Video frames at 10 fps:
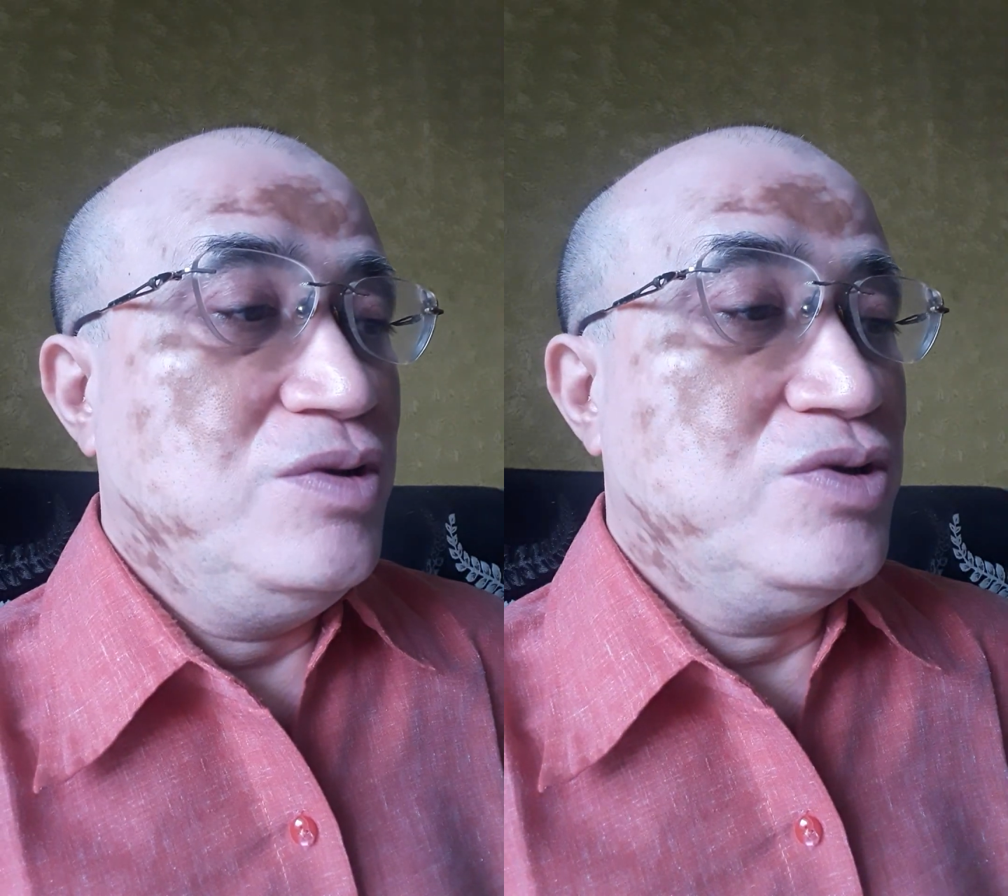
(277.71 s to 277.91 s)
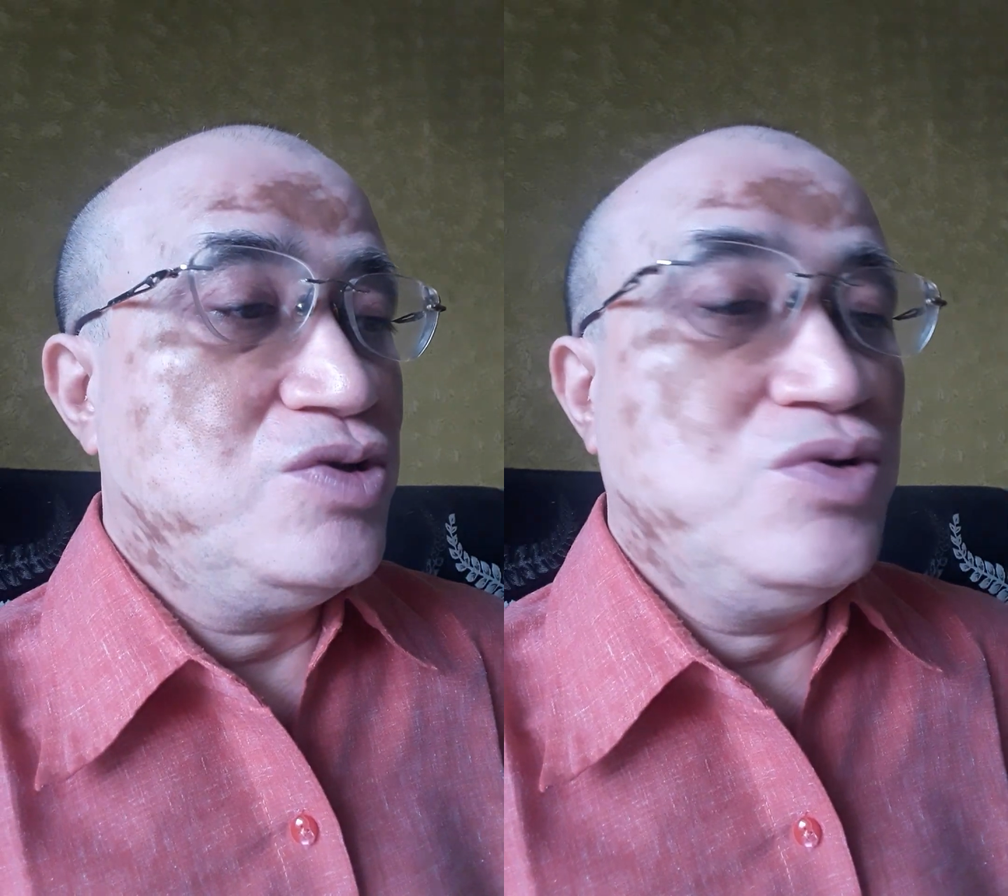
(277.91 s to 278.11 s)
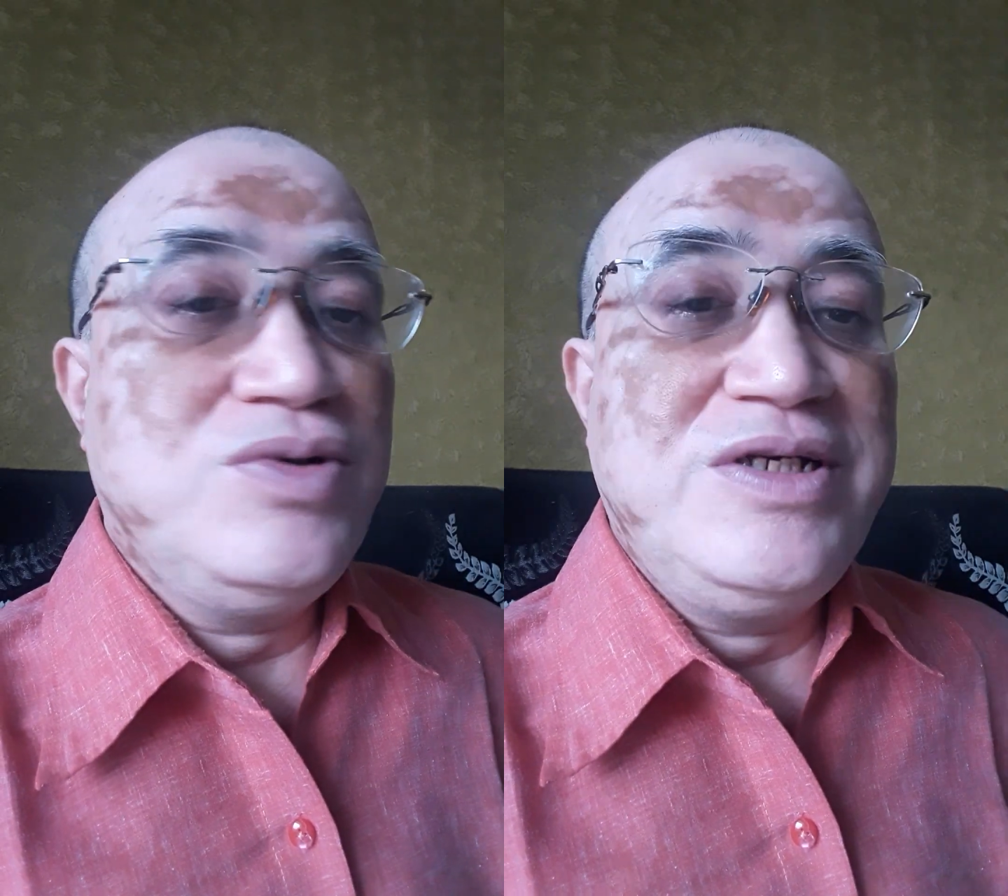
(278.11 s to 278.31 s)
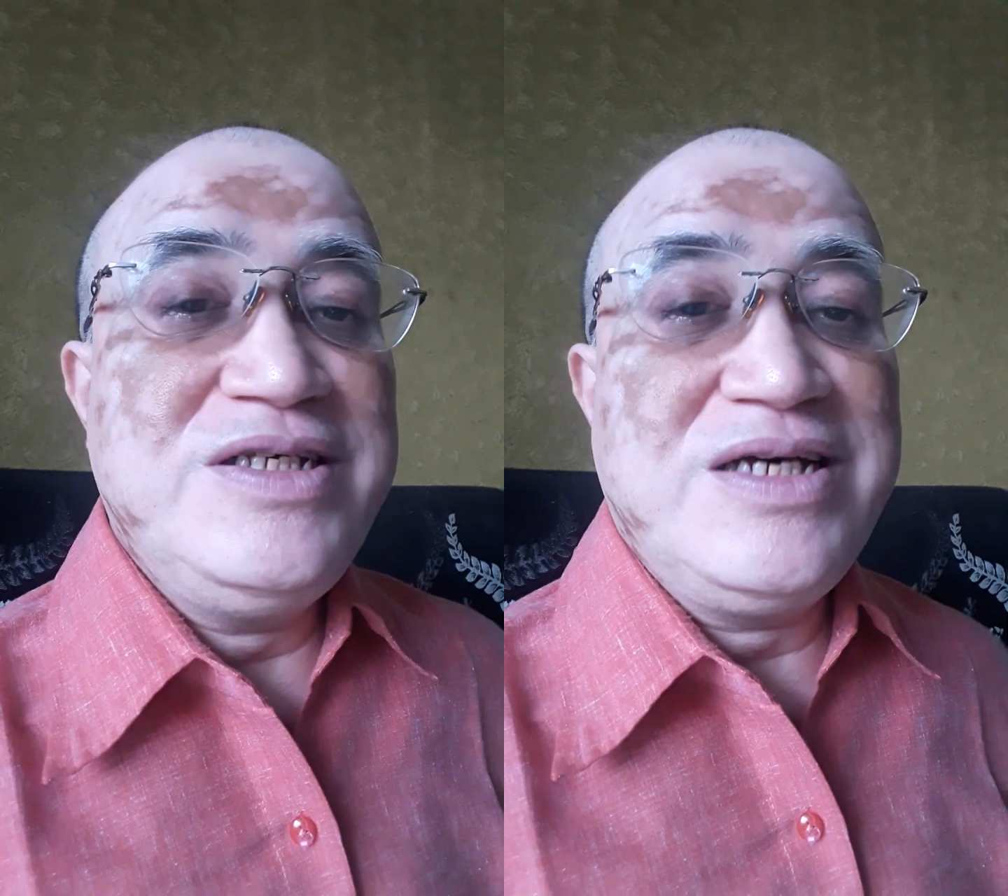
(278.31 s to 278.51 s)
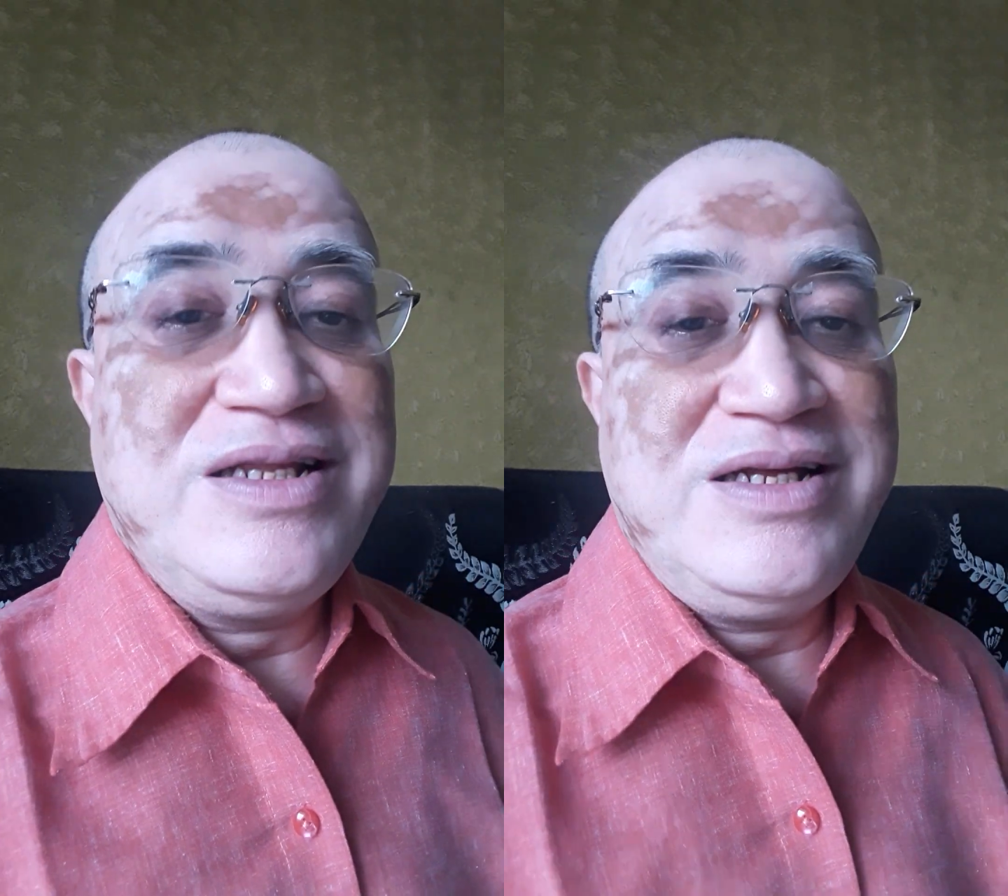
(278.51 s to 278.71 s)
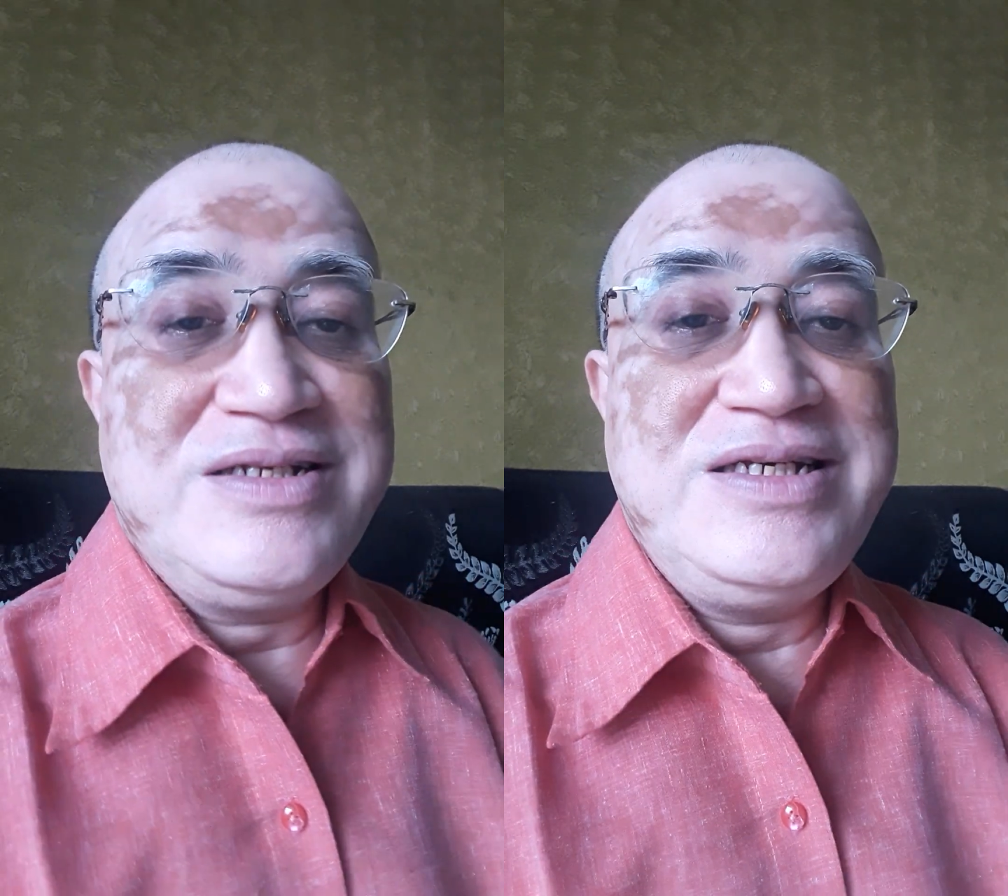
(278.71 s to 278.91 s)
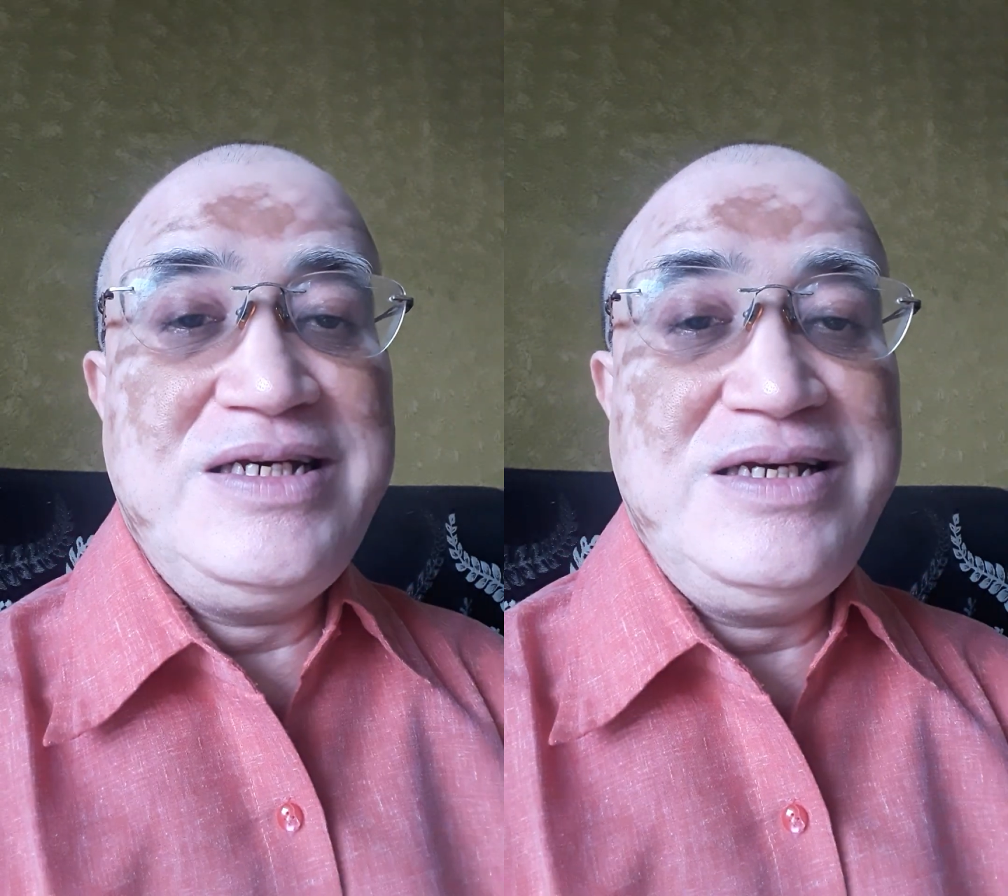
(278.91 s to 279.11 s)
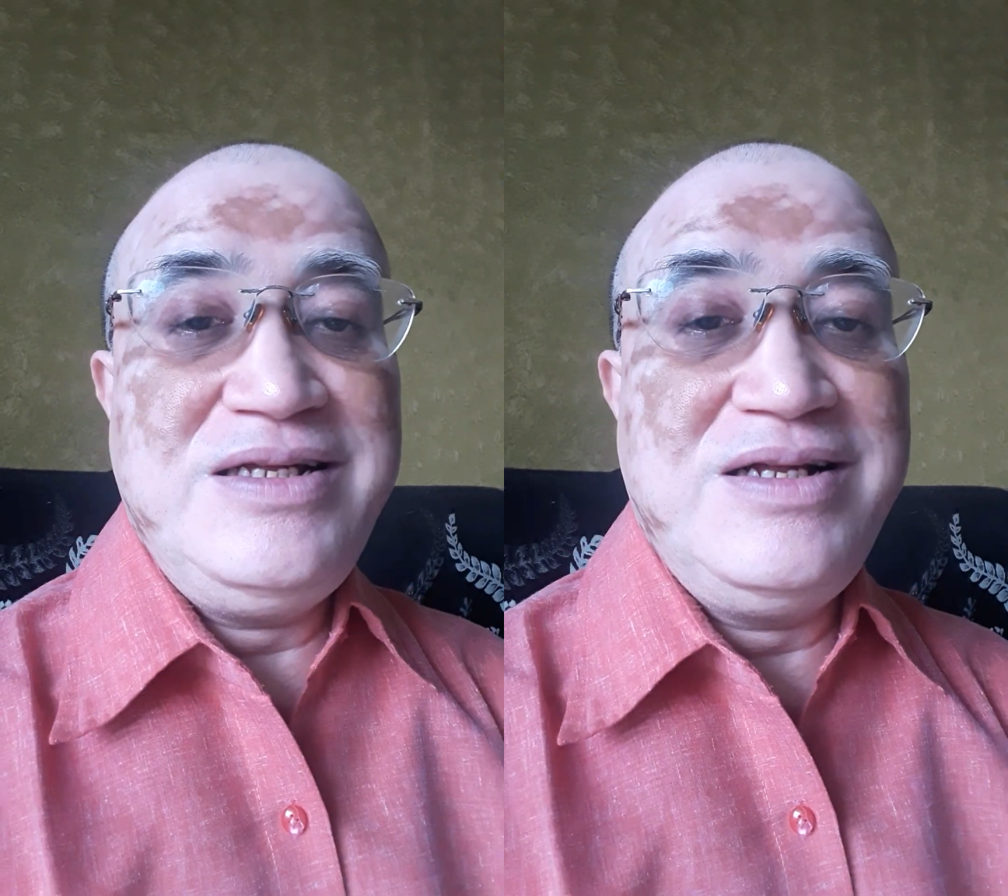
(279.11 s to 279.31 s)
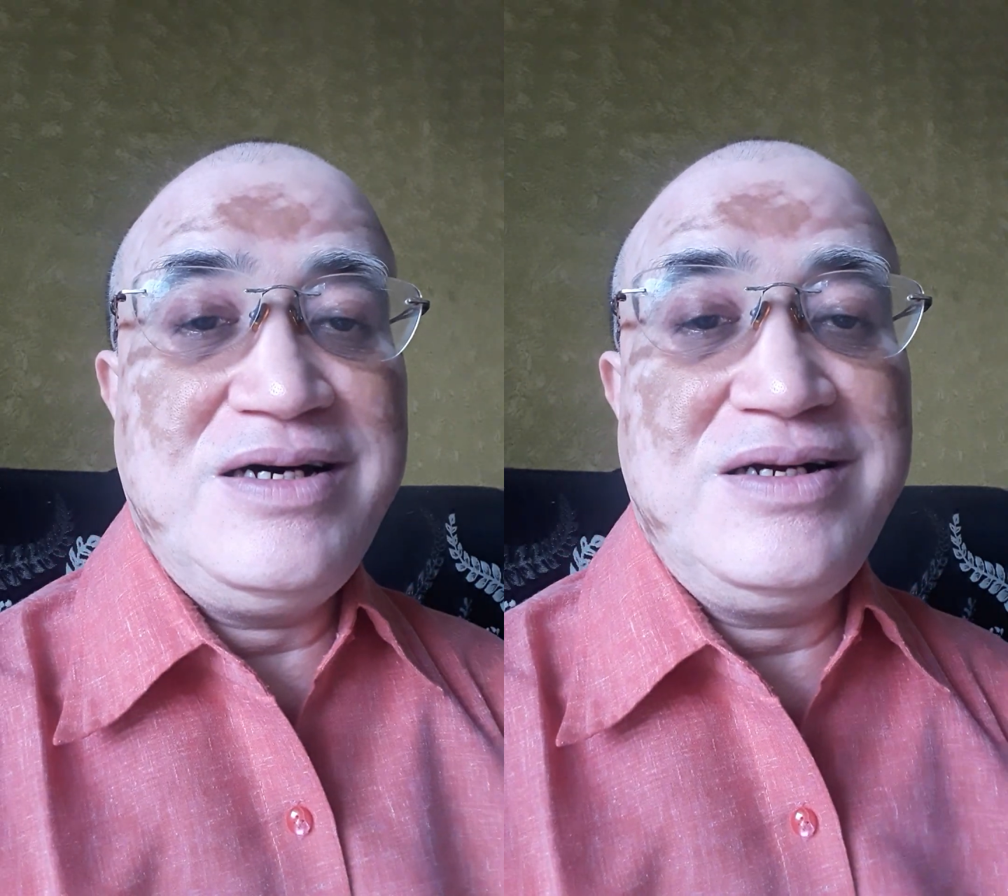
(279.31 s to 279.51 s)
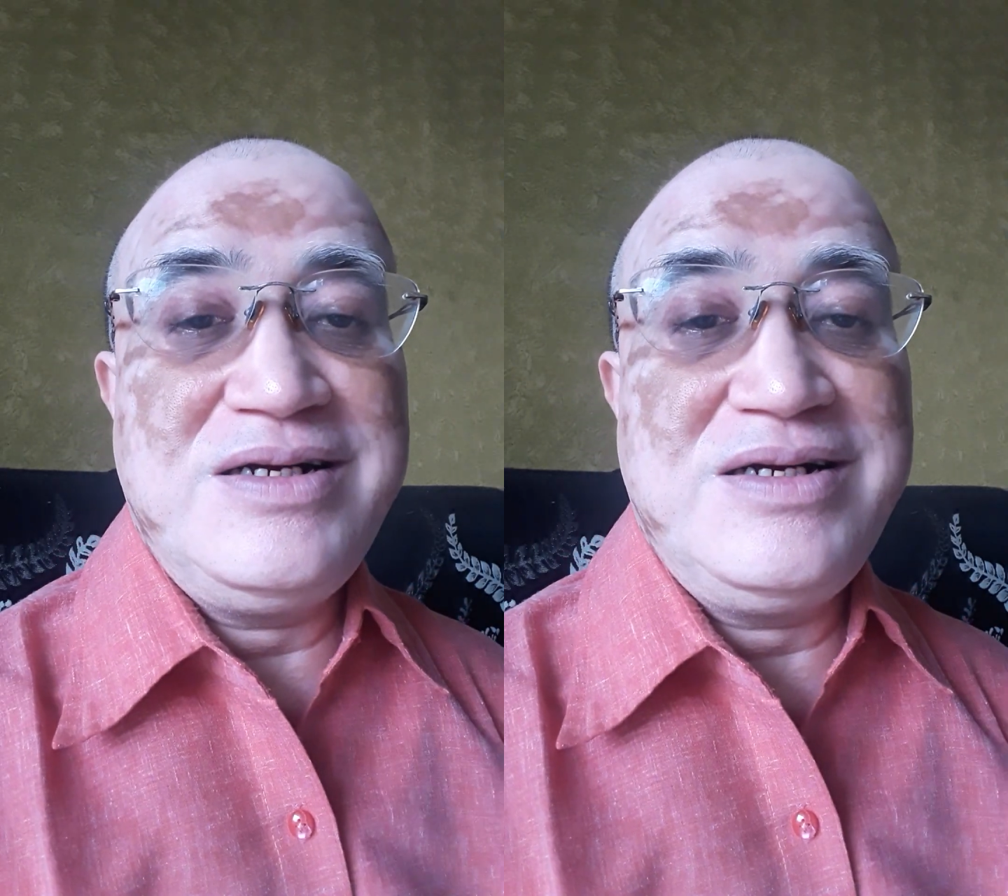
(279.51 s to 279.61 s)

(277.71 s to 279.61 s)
So these are the